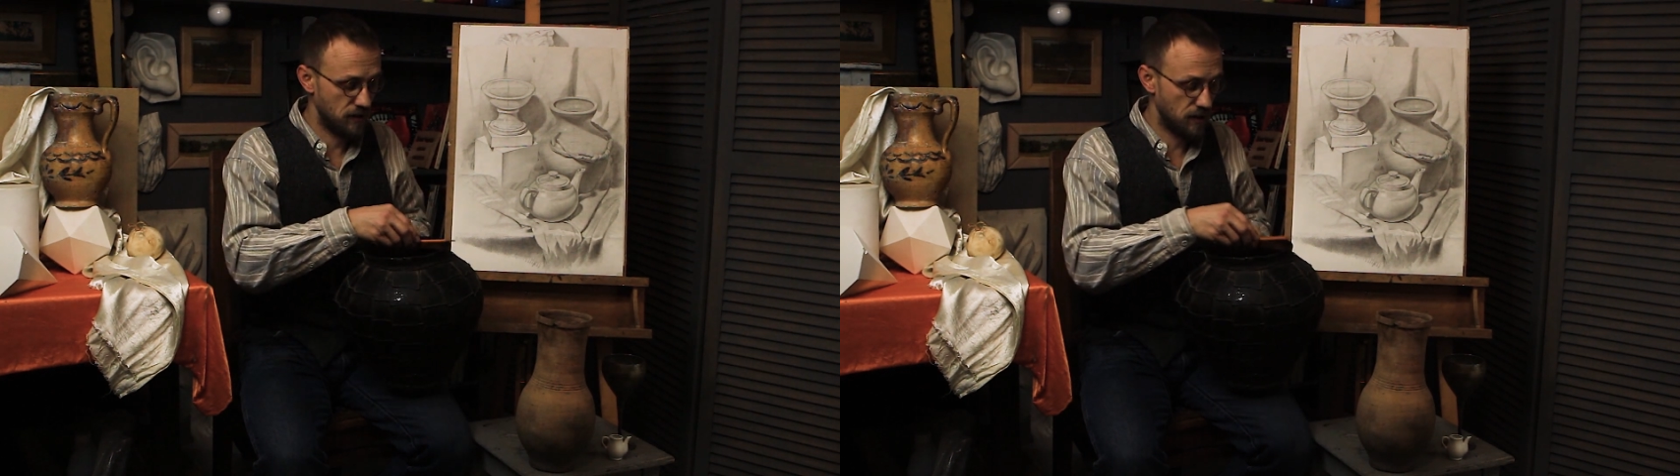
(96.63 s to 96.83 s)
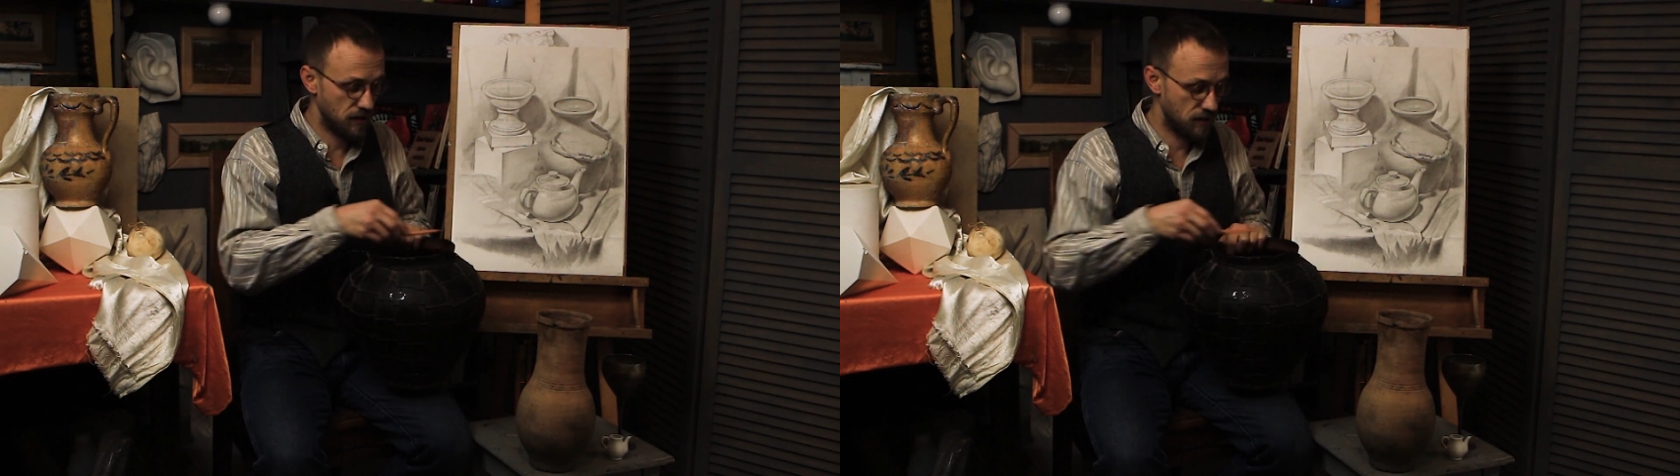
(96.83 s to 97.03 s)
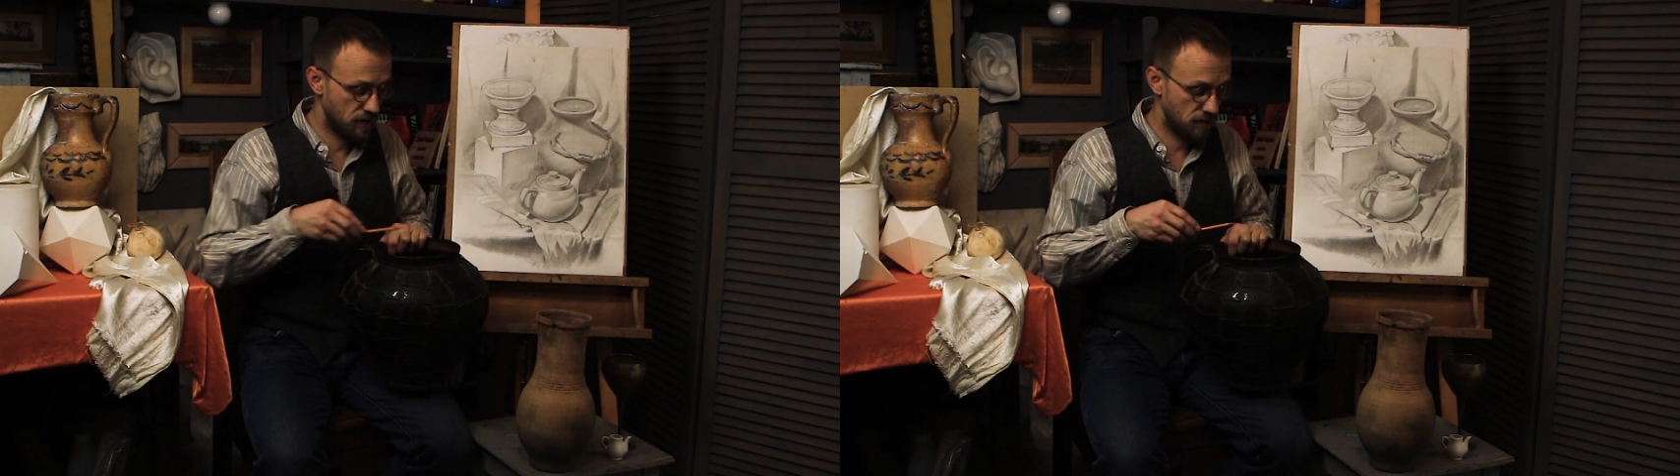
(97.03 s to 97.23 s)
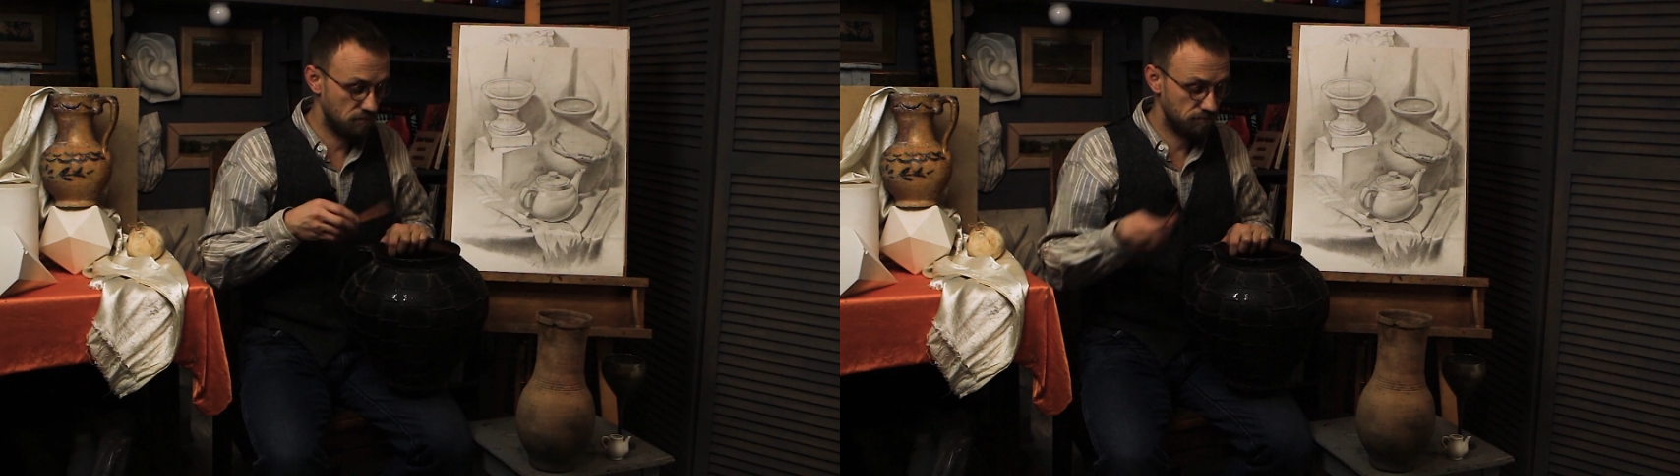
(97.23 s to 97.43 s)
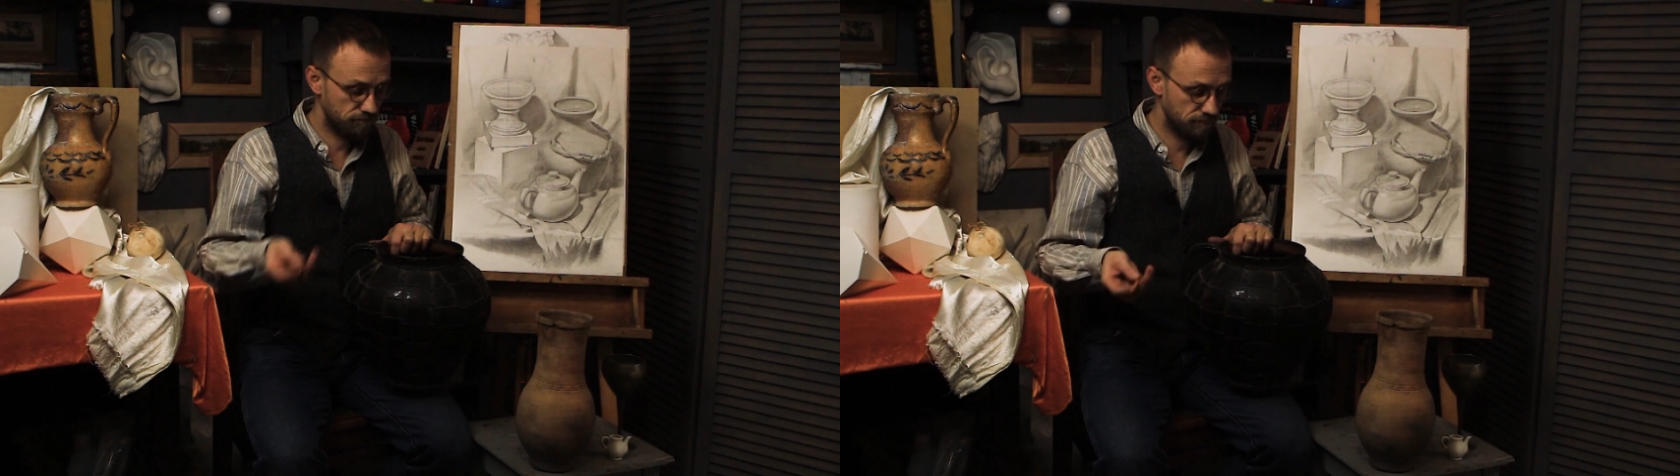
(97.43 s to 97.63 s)
is
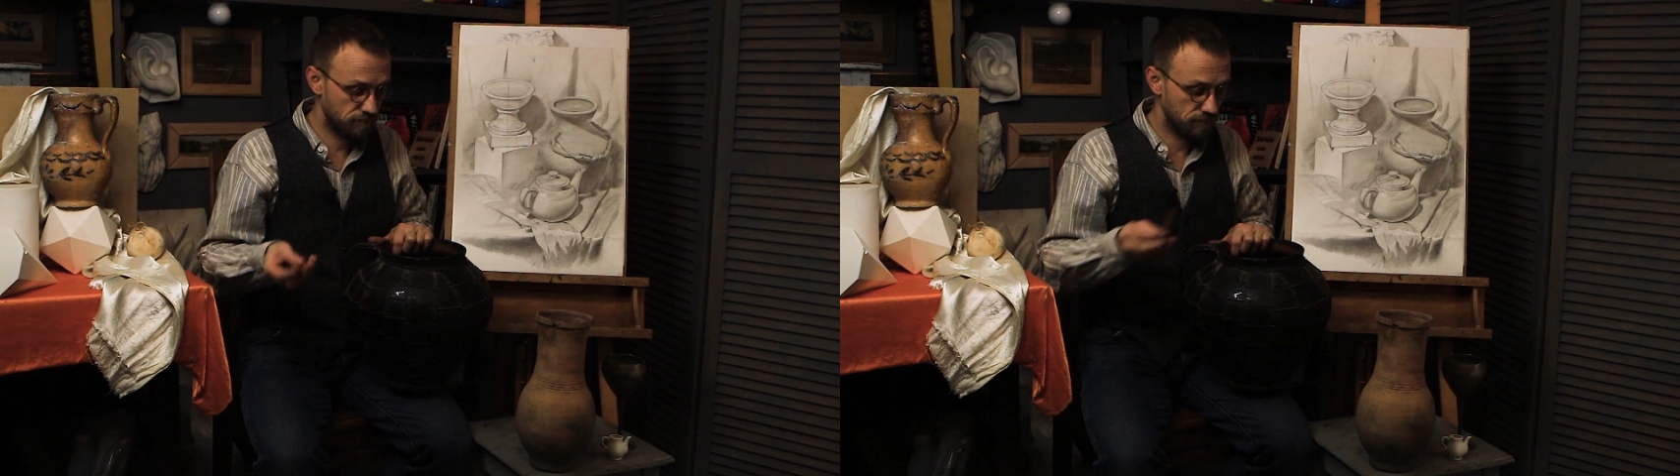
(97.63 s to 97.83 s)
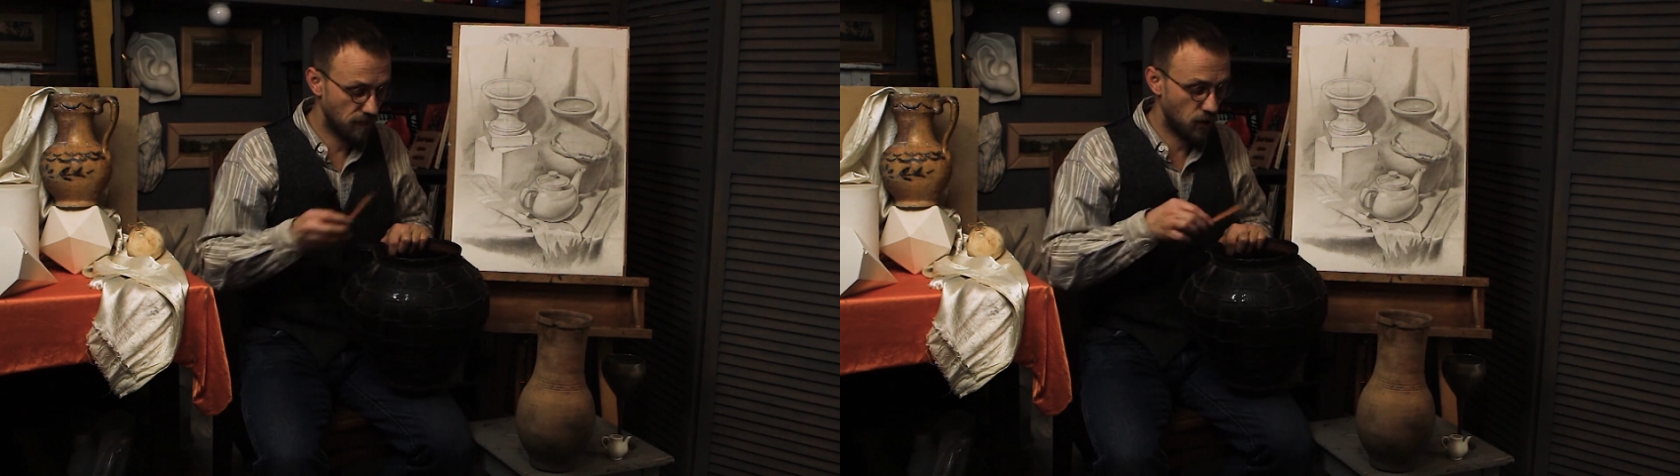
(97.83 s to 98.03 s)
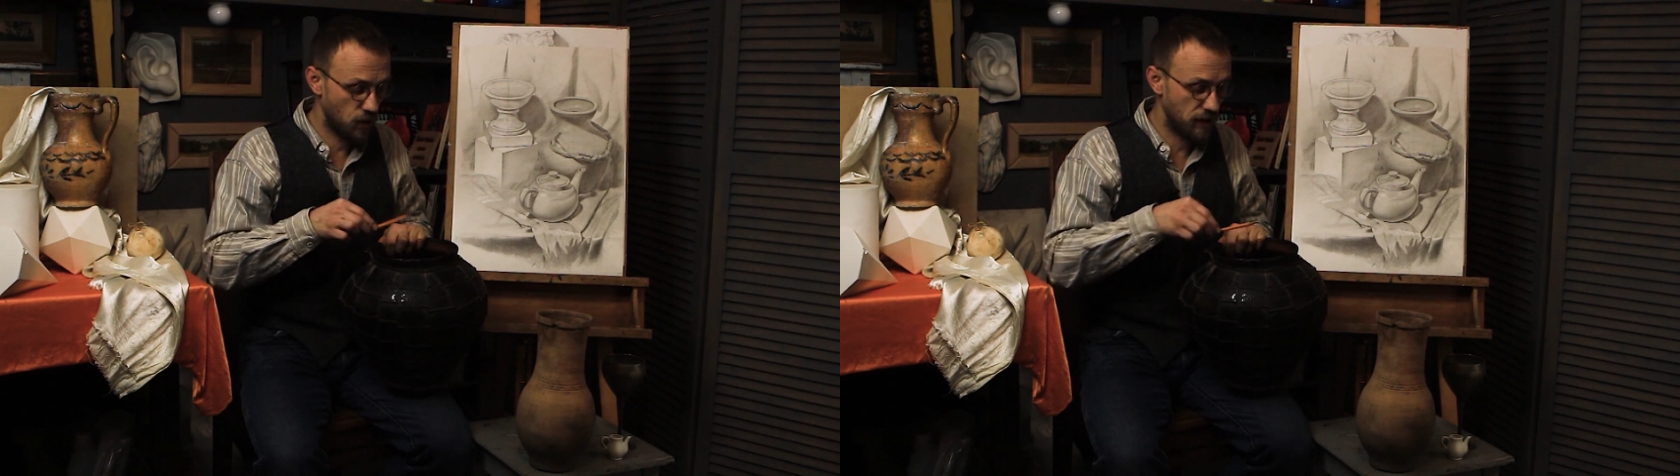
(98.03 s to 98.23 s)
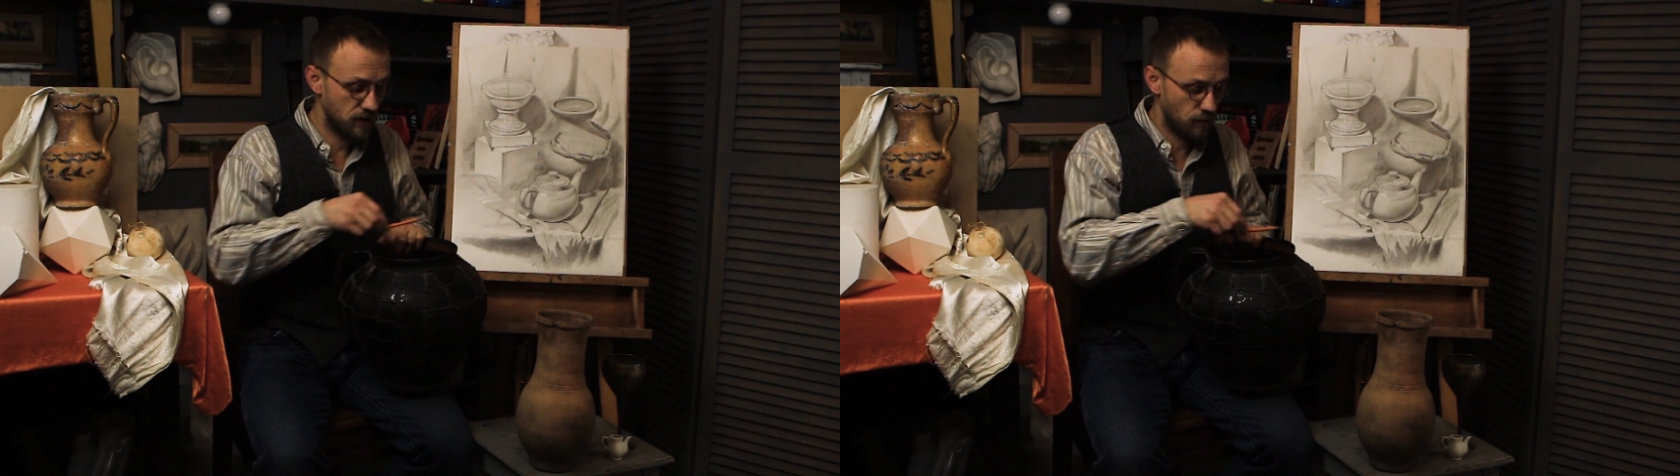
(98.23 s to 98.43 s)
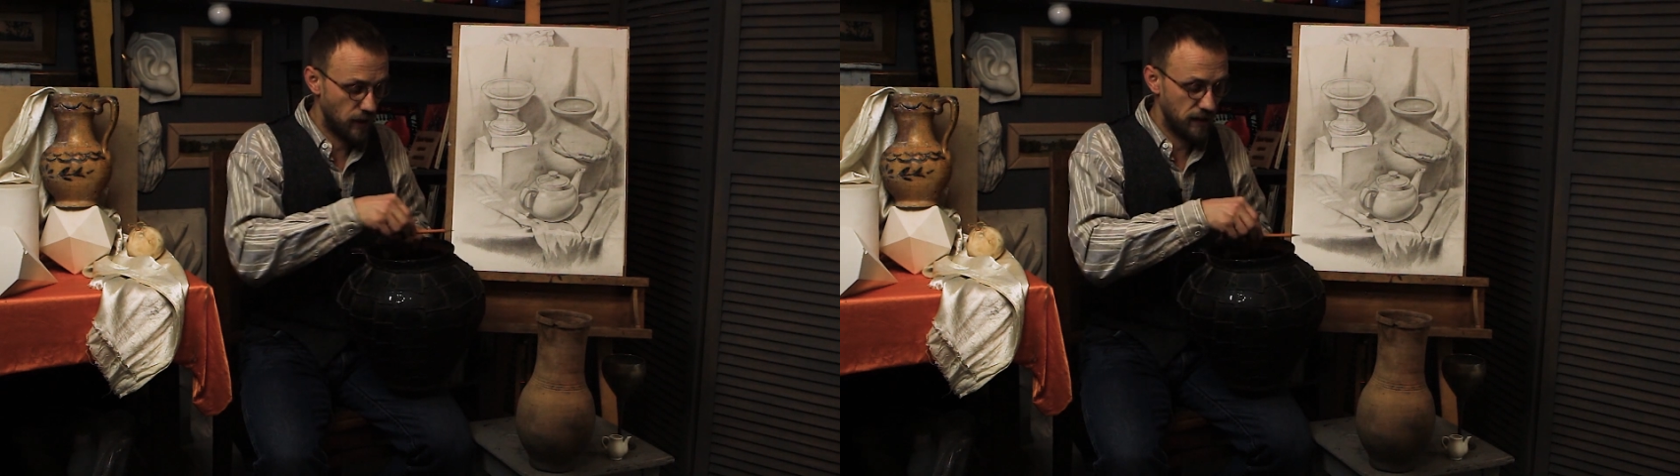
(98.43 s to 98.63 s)
you can
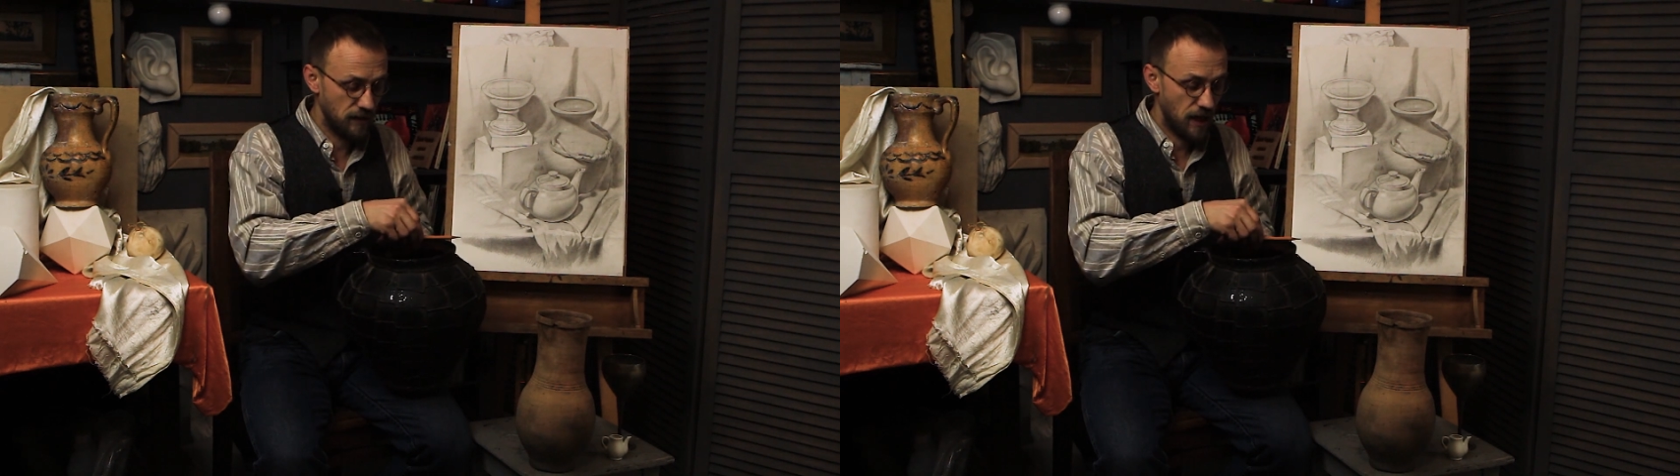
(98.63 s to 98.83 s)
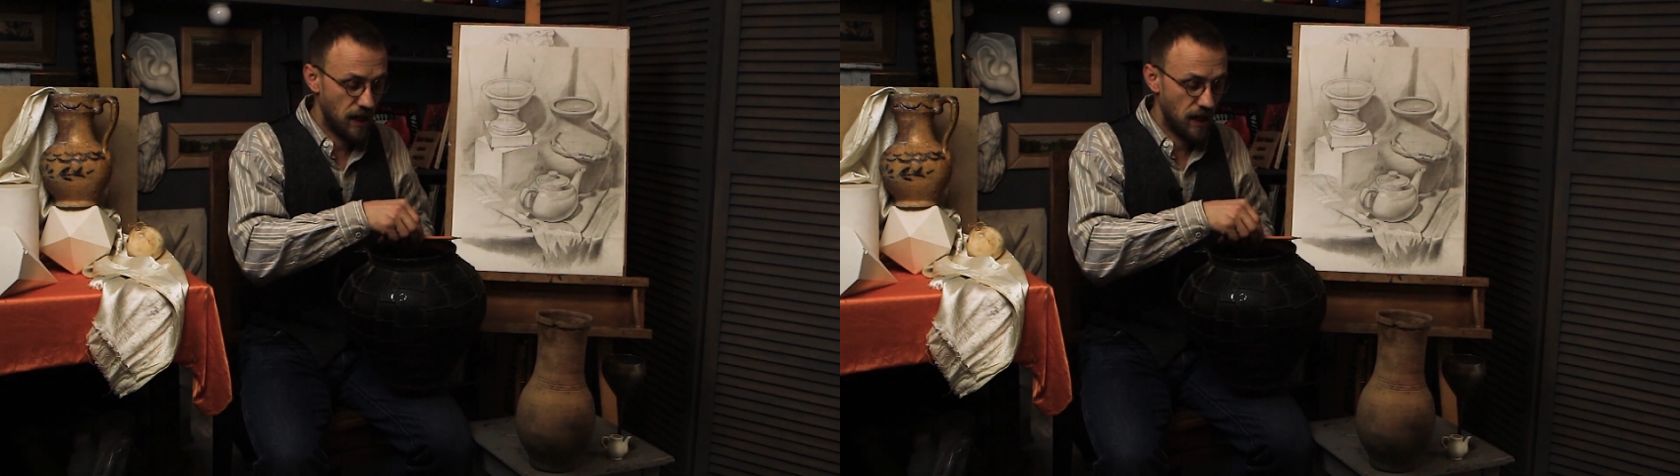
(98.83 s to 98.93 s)
divide,